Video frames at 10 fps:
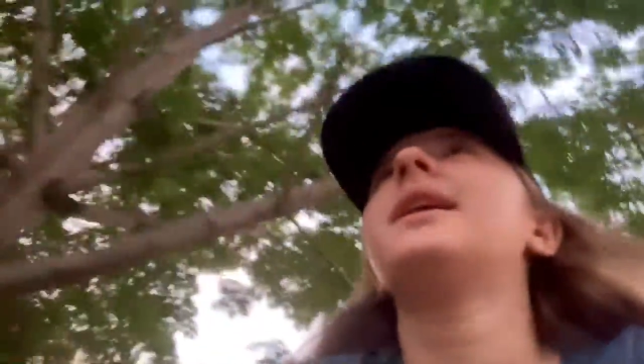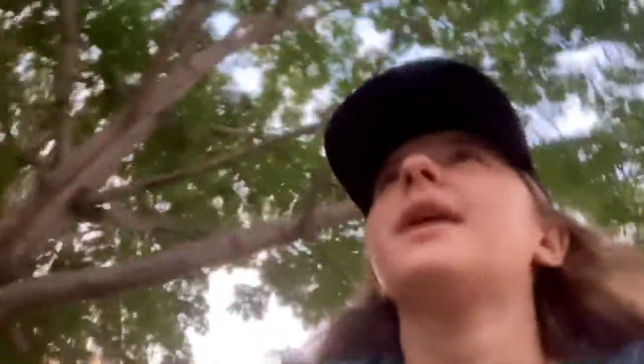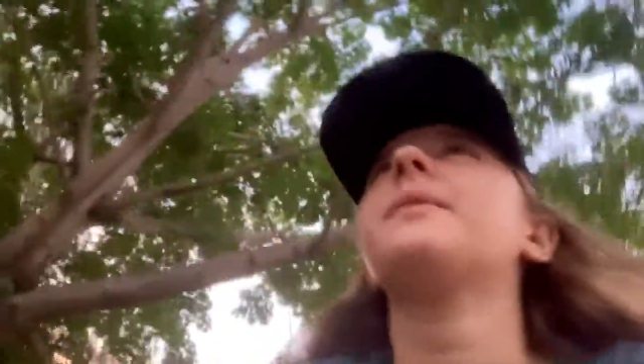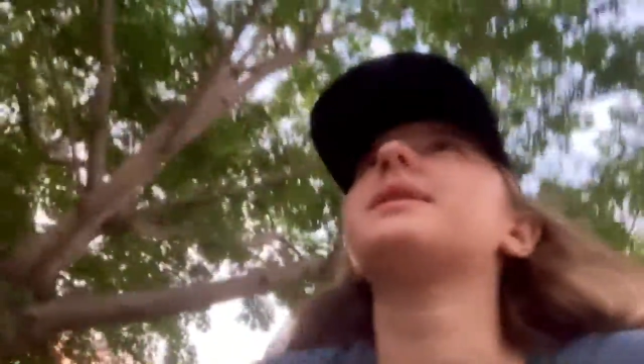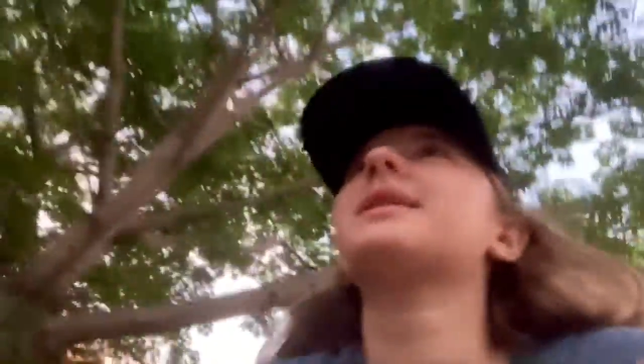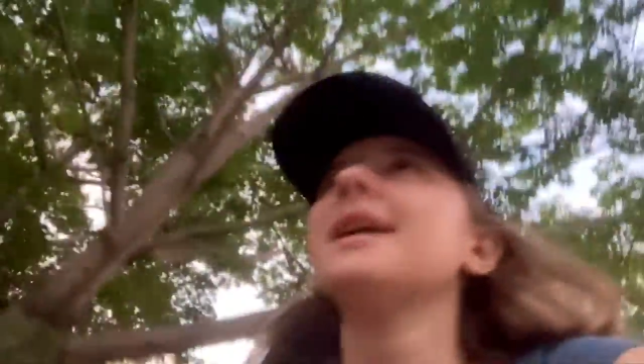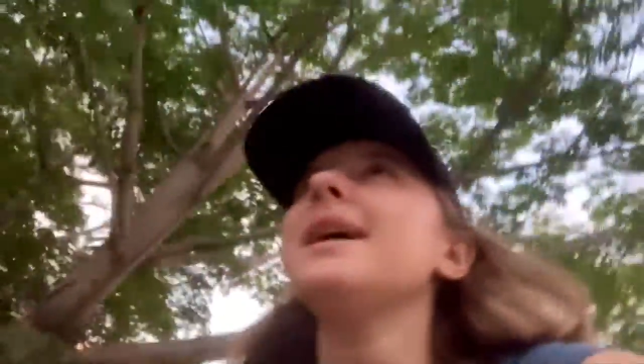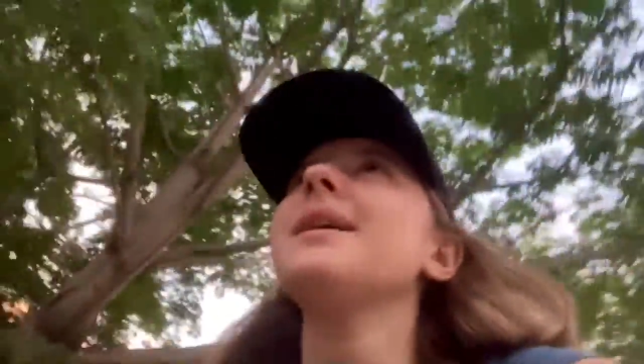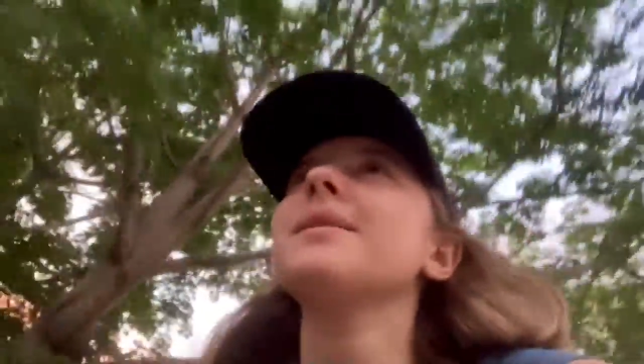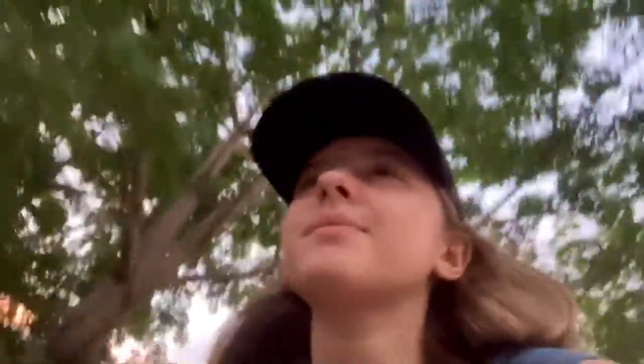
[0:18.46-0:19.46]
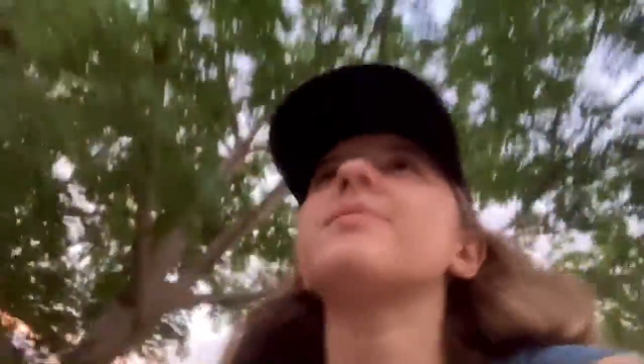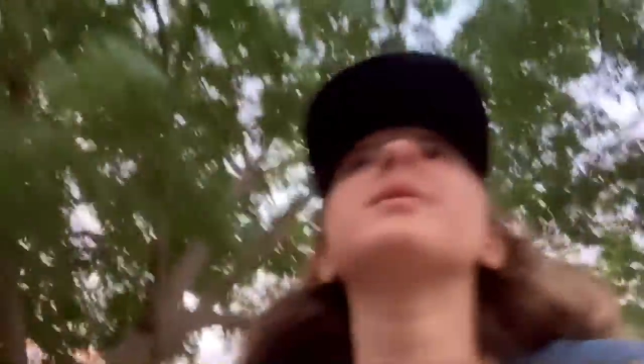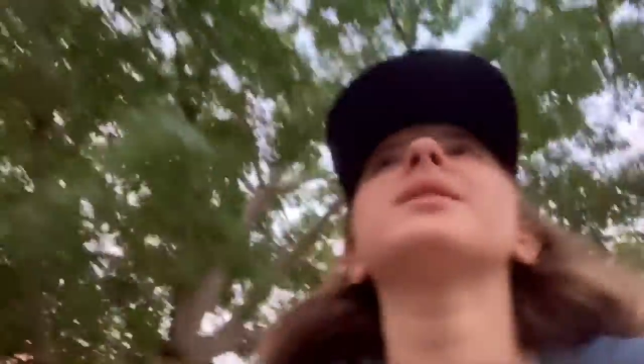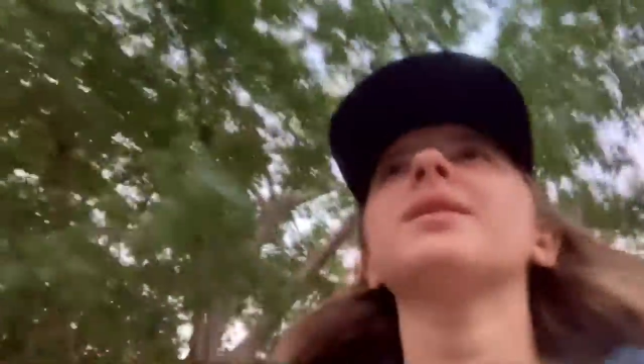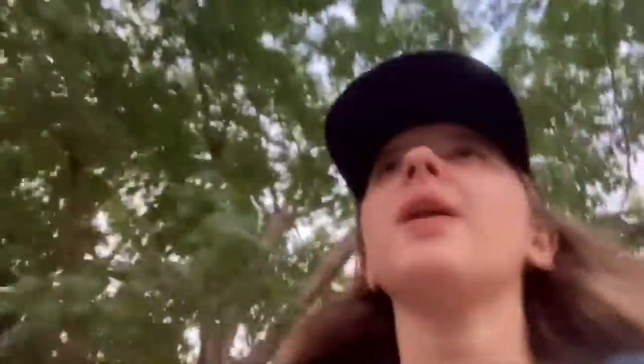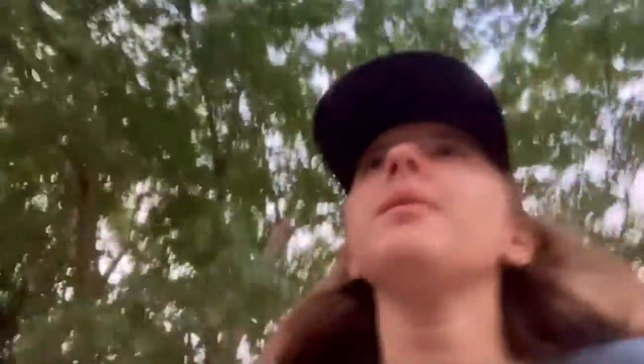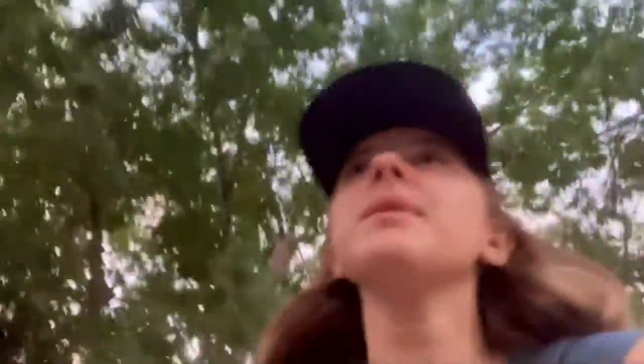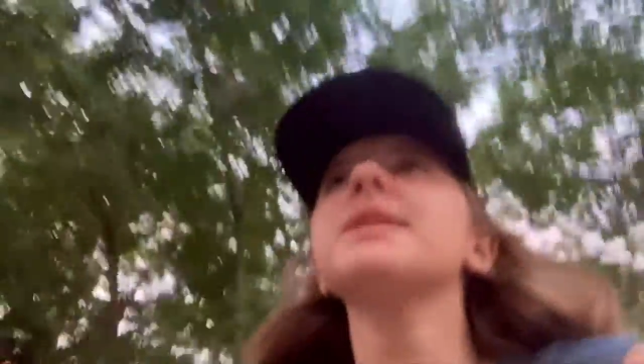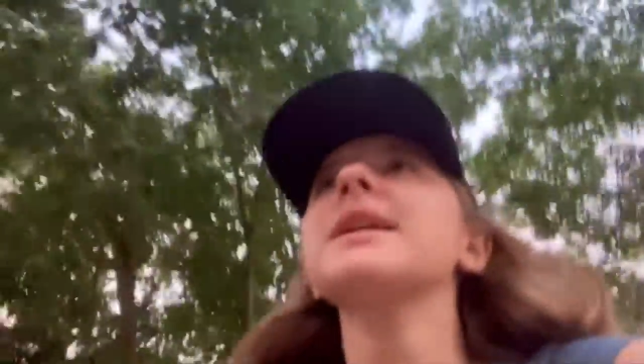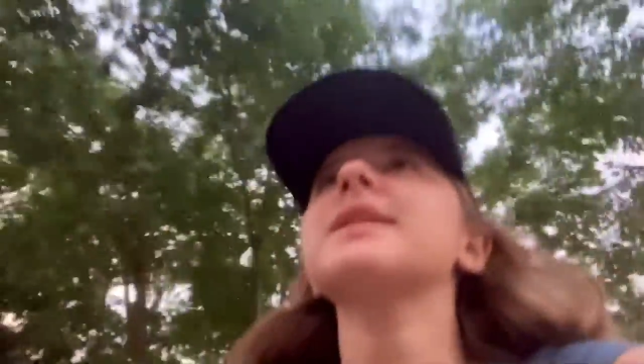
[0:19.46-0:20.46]
I would say
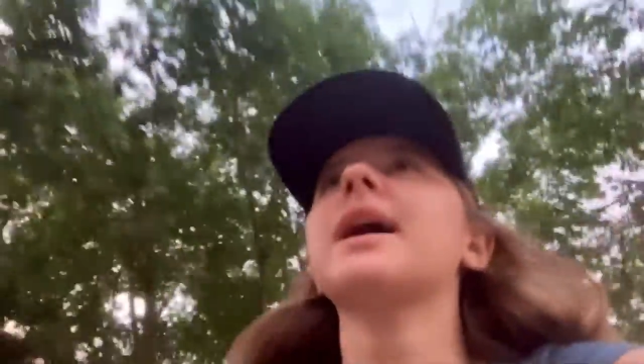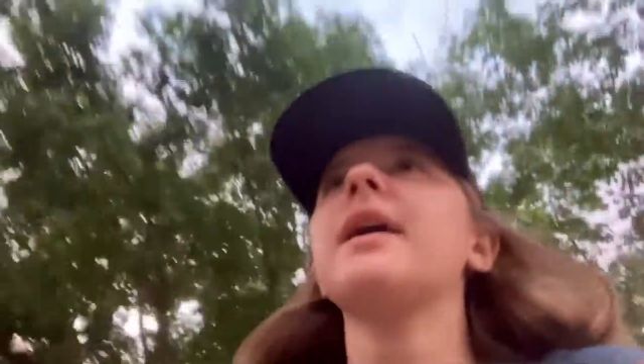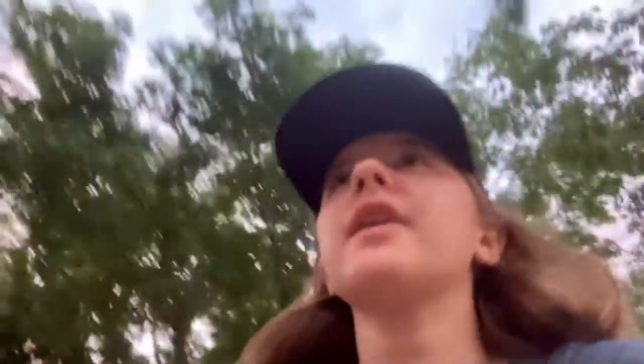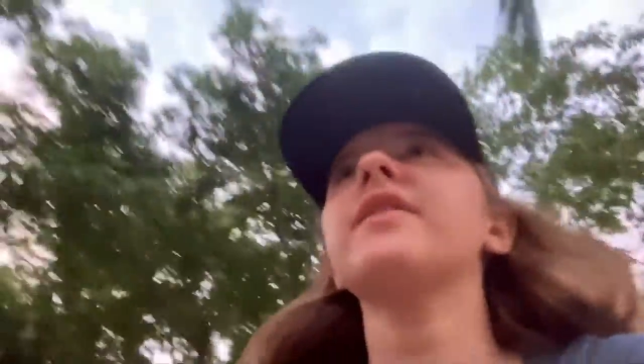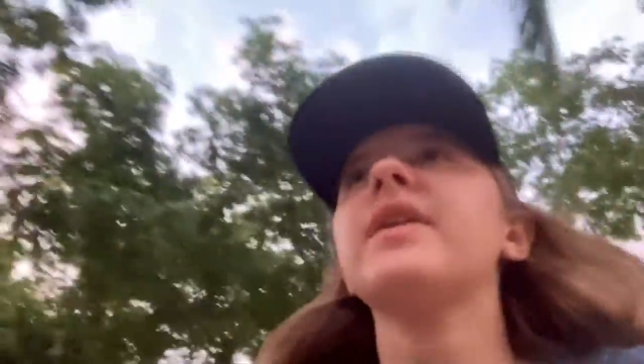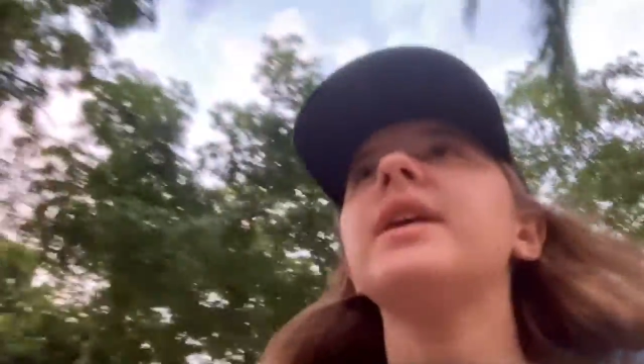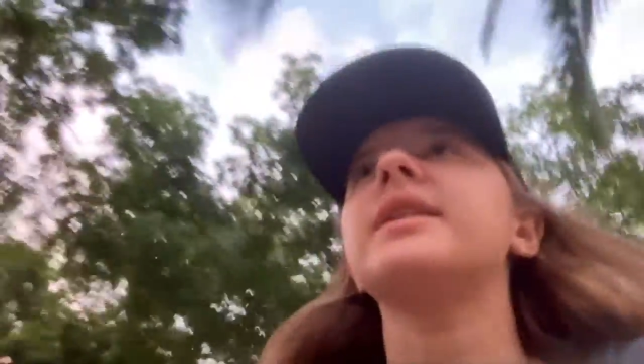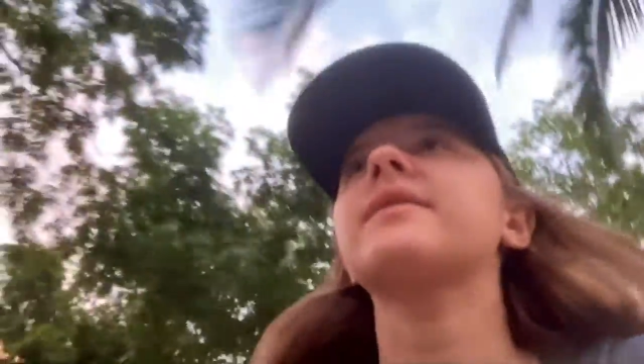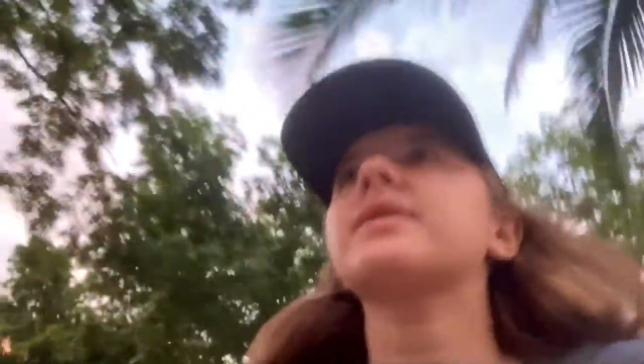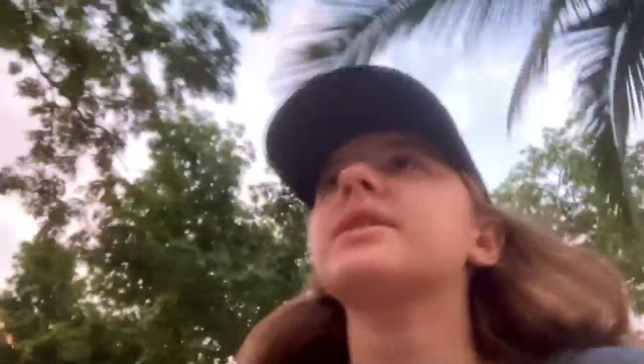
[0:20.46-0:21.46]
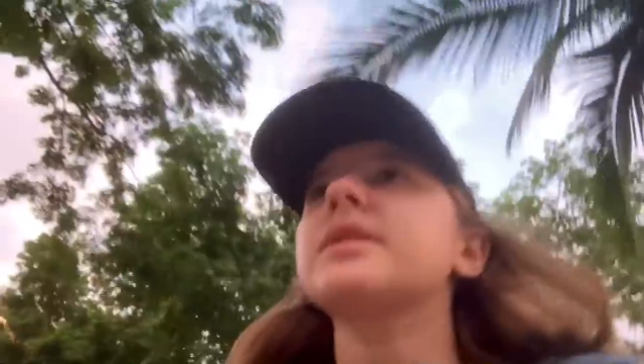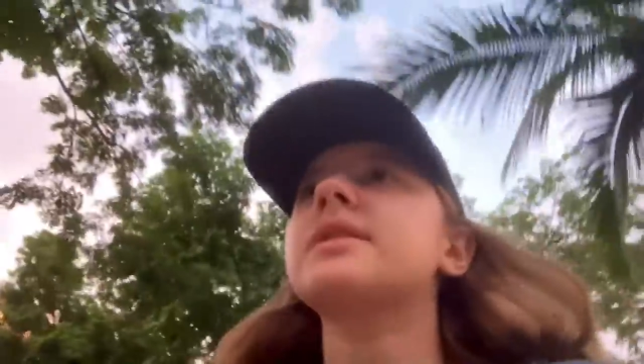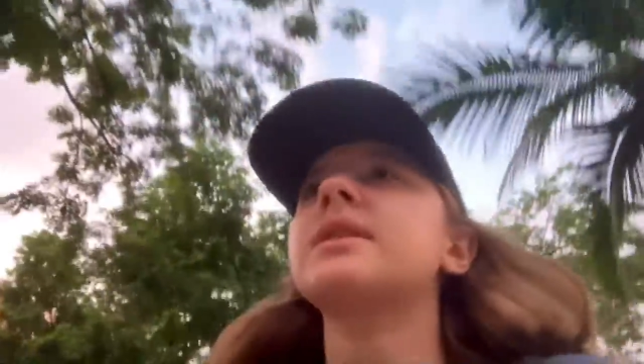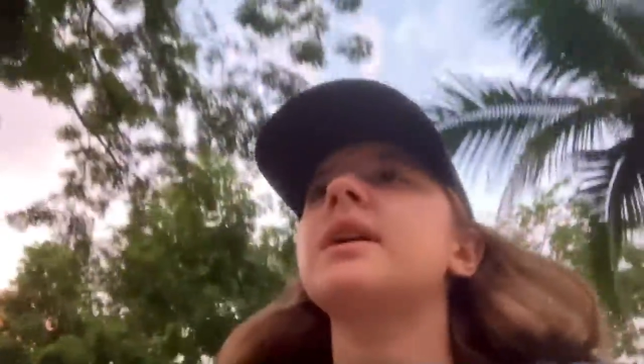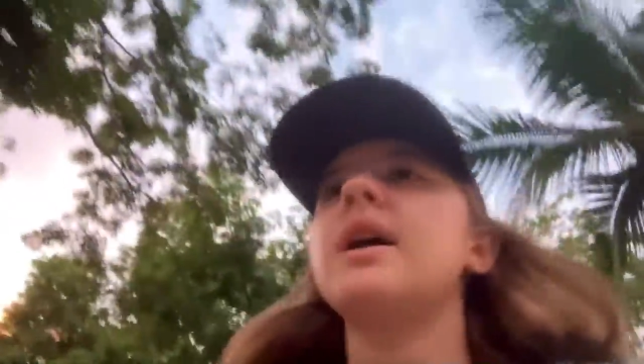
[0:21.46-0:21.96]
almost the entire event, ever since